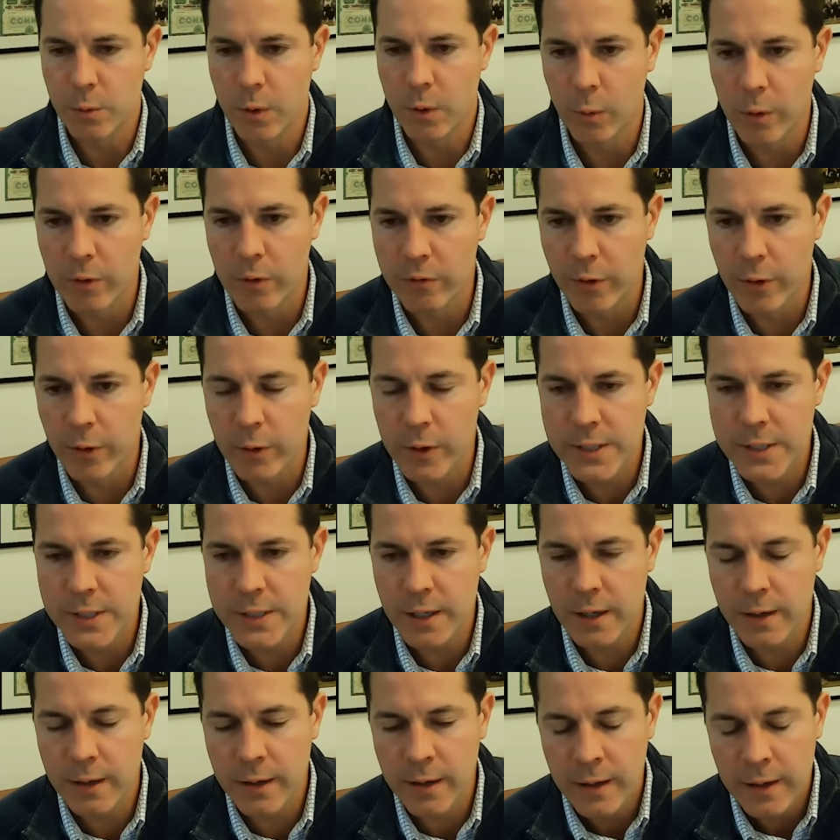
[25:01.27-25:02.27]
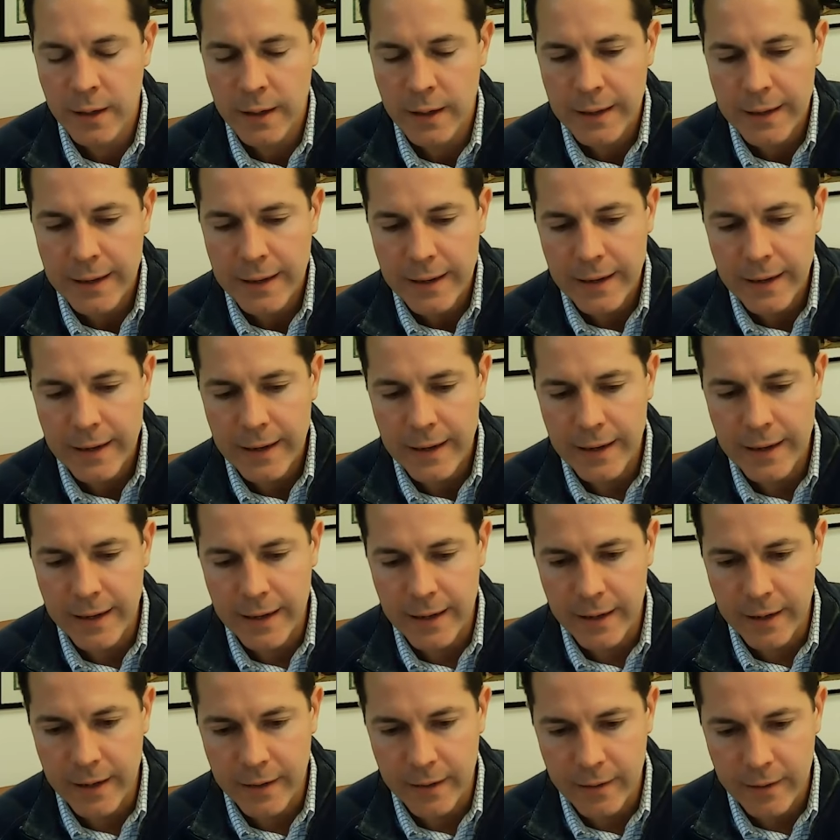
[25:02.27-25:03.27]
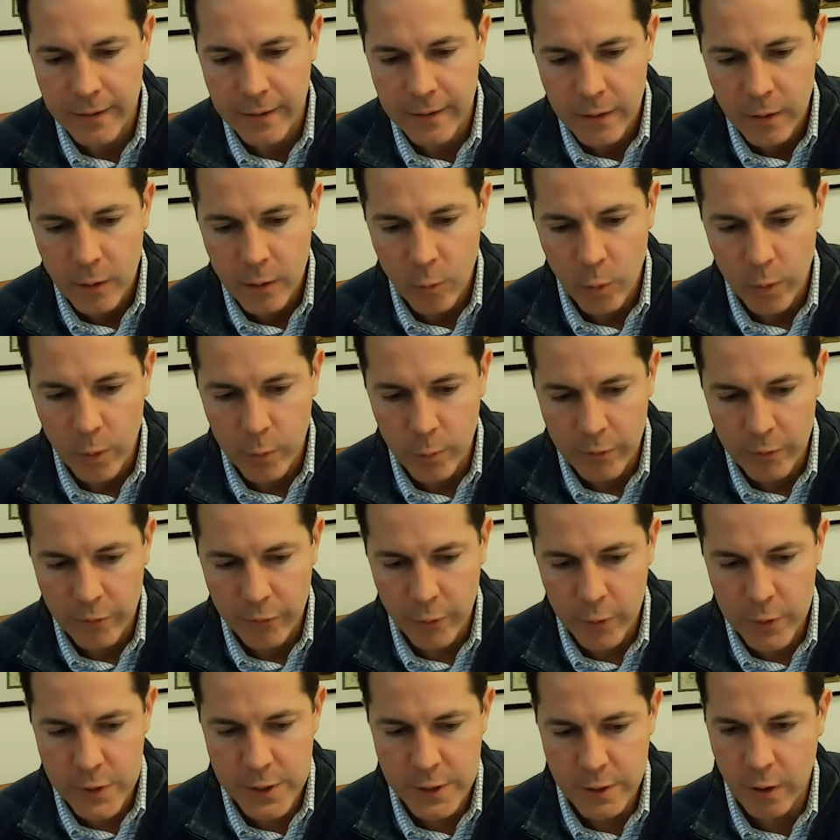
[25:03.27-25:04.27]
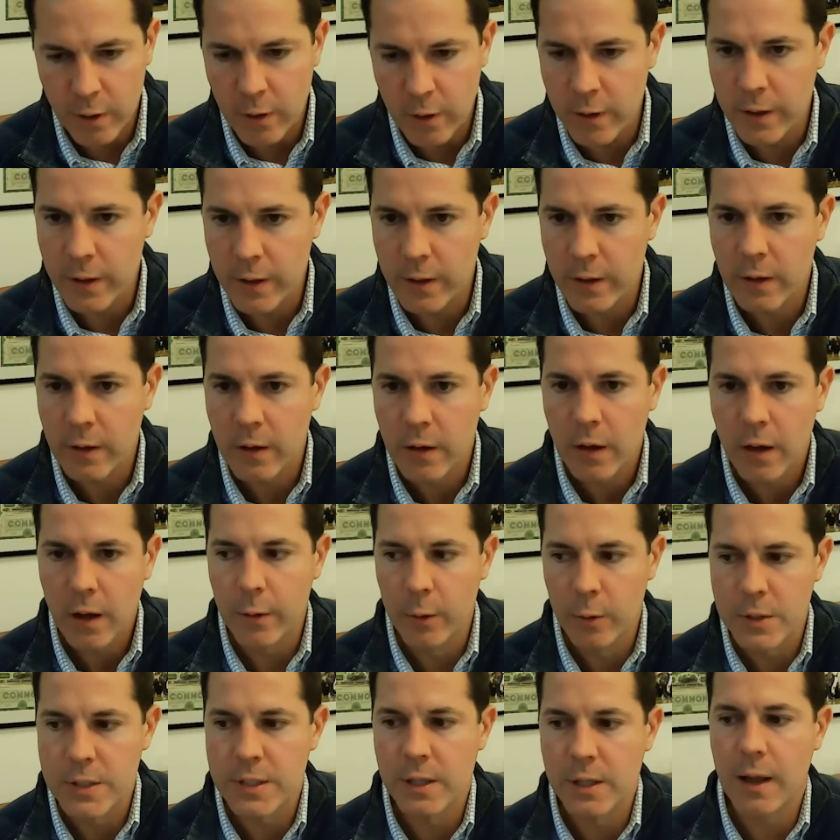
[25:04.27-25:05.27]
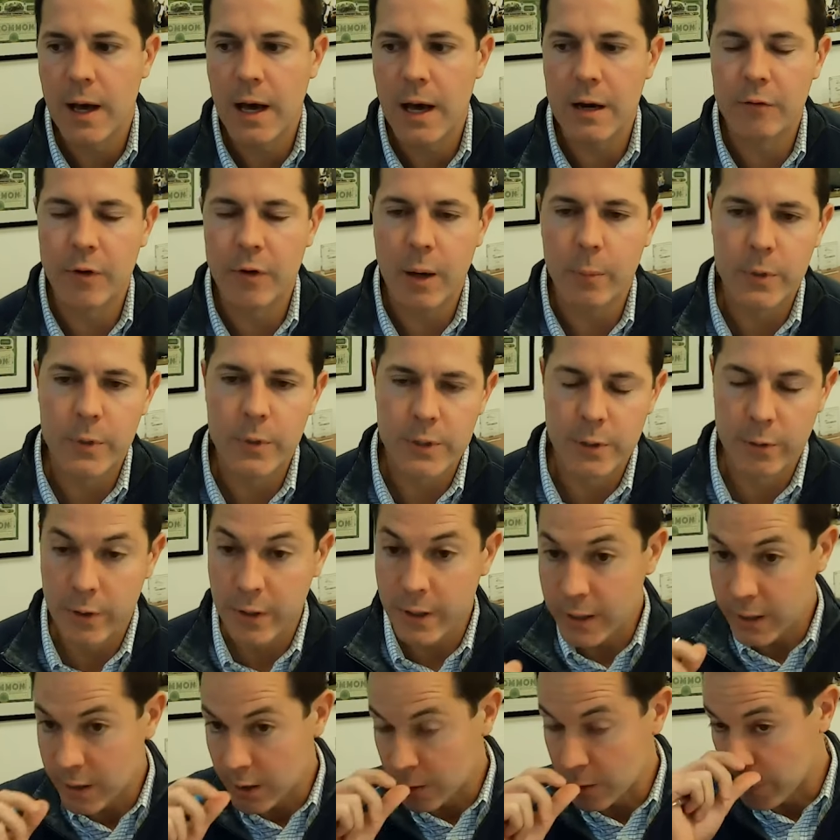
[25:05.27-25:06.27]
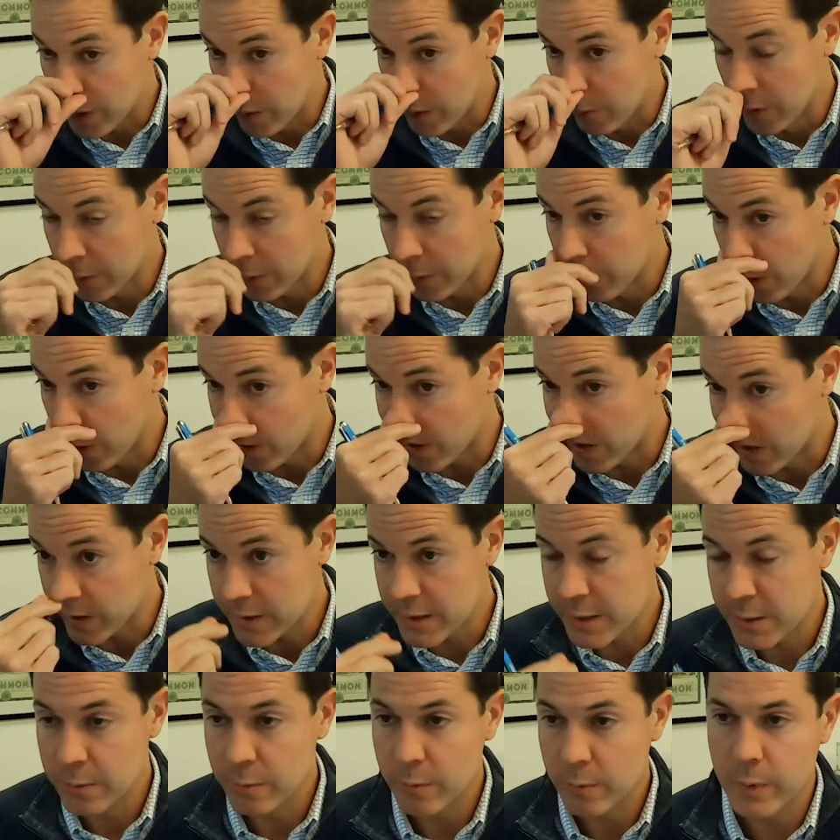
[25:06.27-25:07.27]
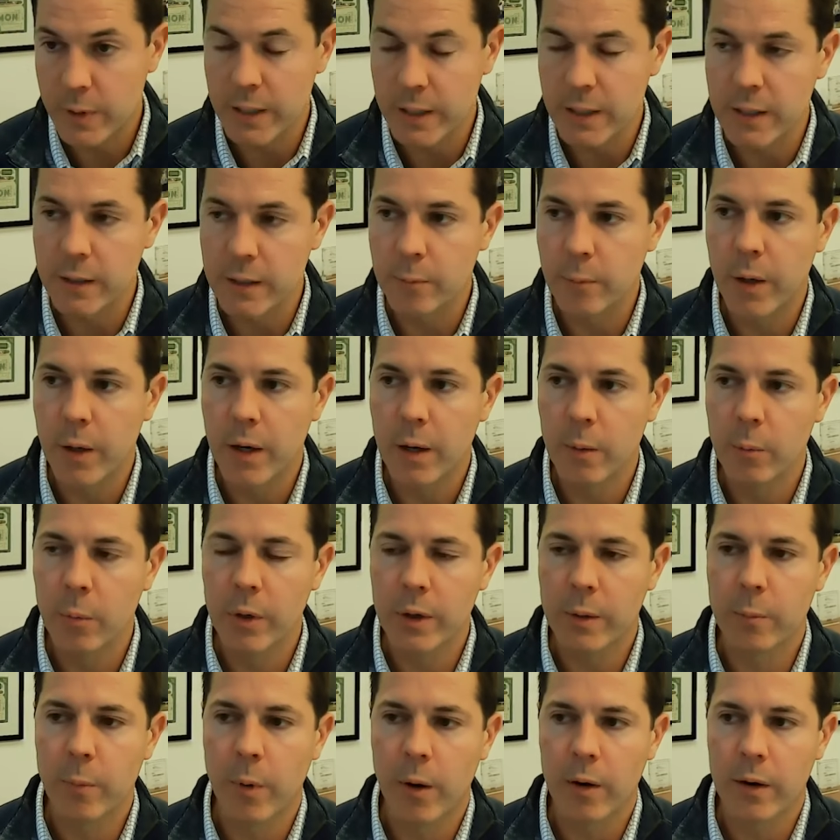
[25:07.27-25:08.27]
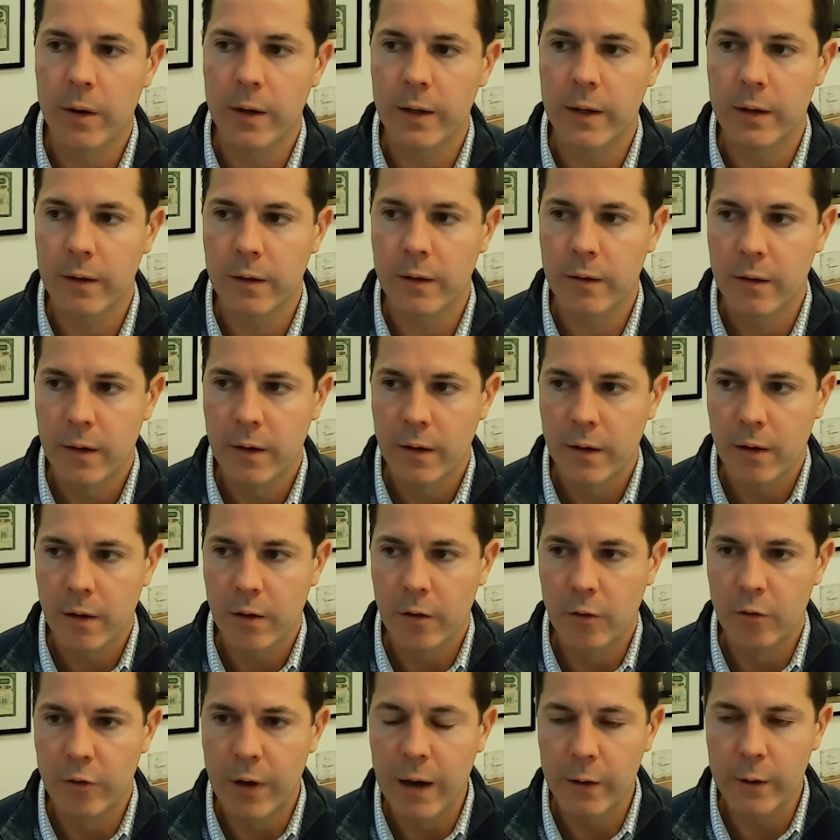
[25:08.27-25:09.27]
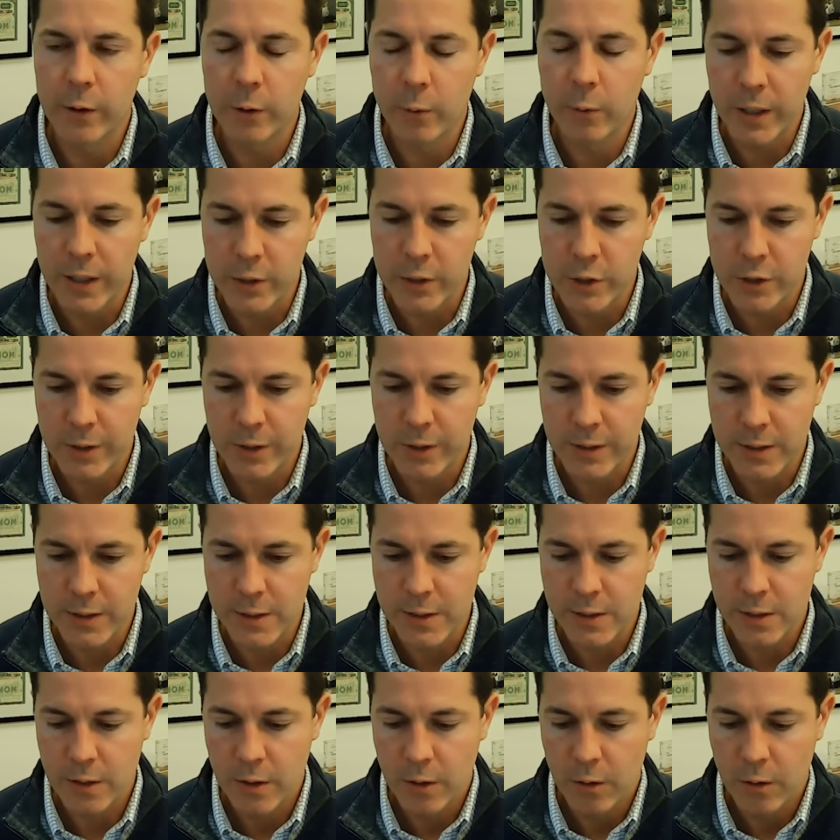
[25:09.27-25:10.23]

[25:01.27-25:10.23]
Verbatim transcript: what we focus on. And when we first started, there was a lot of opportunity in the public markets. The public market valuations